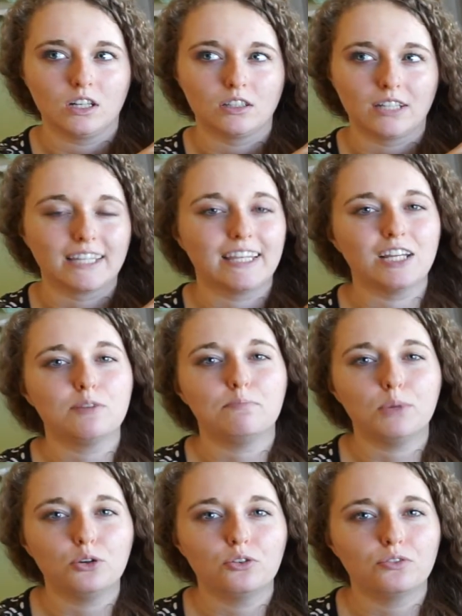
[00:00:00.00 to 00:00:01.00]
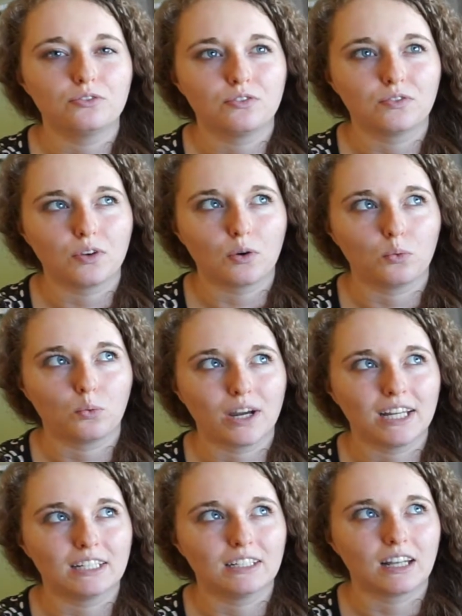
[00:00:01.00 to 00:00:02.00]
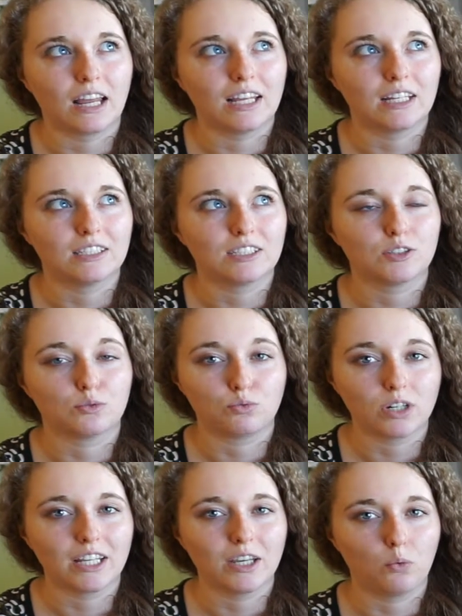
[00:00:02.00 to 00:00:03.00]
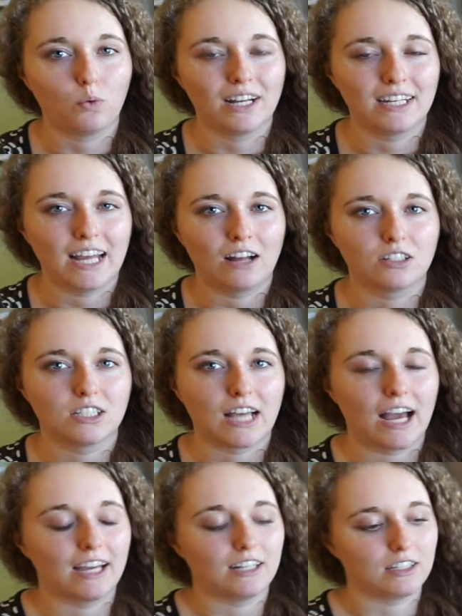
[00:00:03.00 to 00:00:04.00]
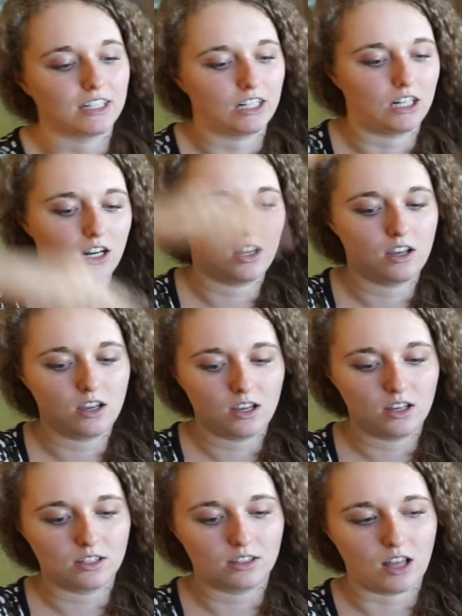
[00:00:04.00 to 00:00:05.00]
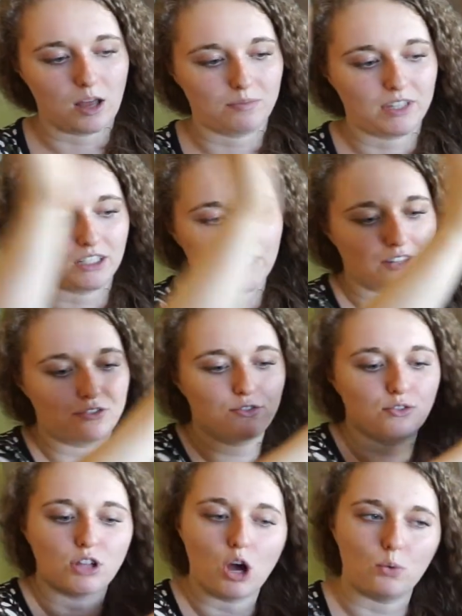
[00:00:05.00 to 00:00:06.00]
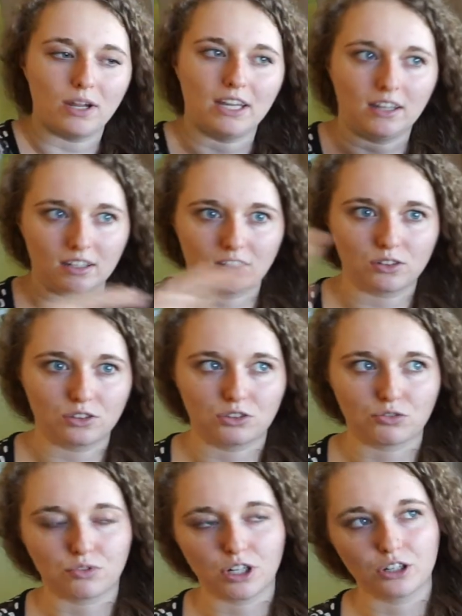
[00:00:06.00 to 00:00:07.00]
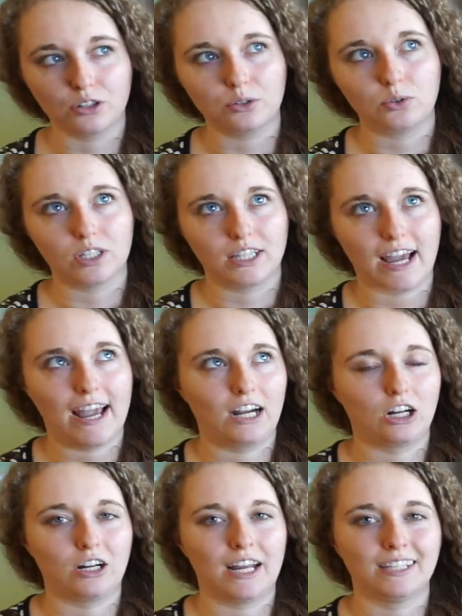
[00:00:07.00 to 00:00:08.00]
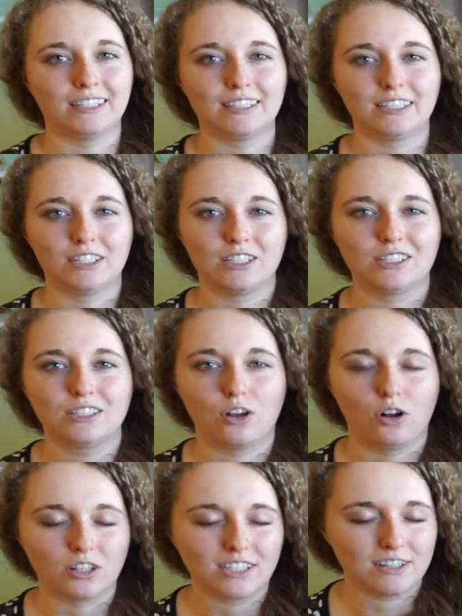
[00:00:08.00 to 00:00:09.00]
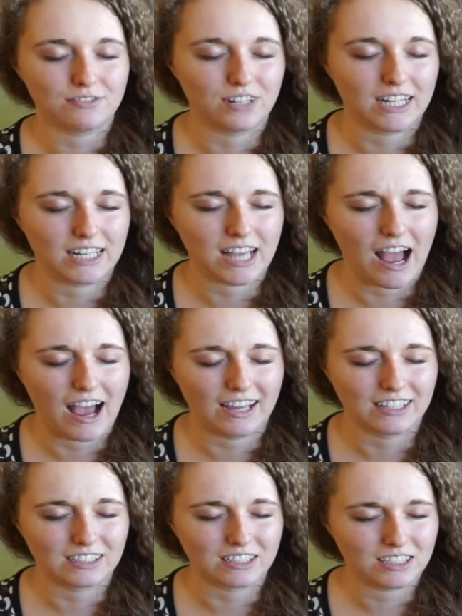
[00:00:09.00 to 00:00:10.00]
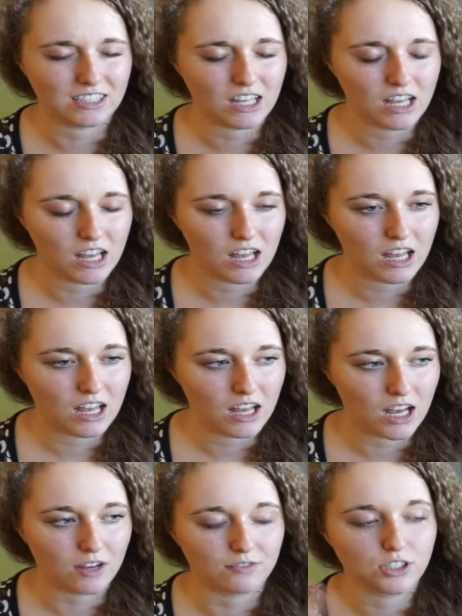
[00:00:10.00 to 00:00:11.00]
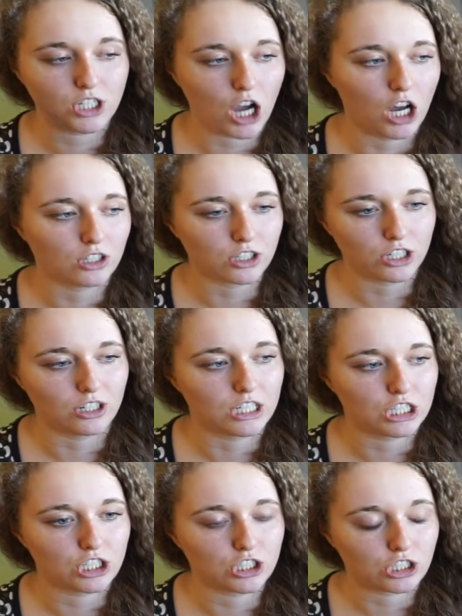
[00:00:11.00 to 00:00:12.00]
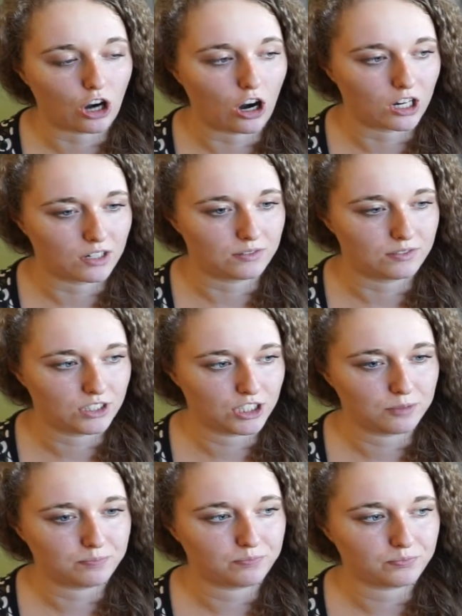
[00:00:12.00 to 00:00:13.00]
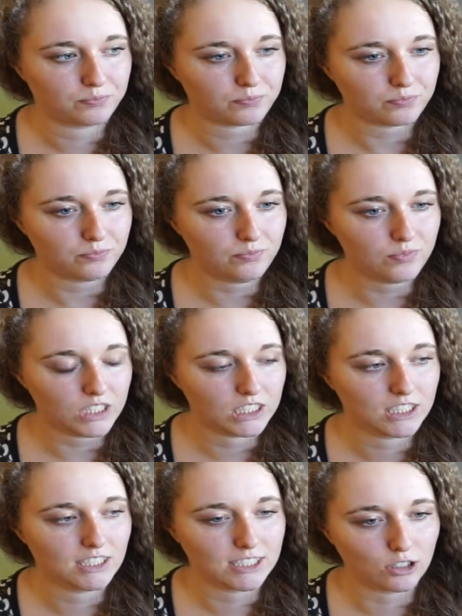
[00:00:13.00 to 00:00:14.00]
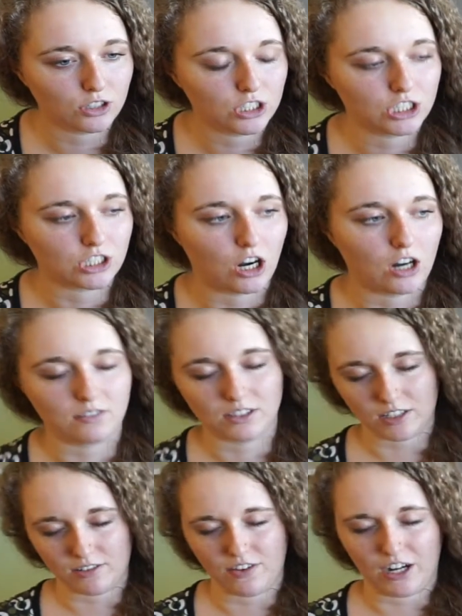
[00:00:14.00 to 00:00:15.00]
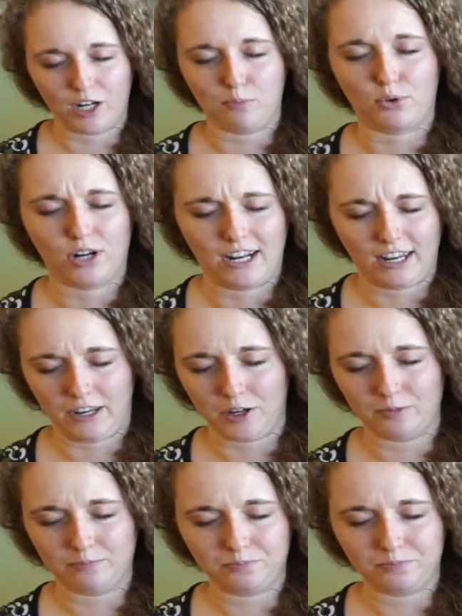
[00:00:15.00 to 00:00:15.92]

like they'd move when it's really windy outside. They're, um, they're like flowing through the air and there's all different kinds of colored scarves, silk scarves that are very pretty.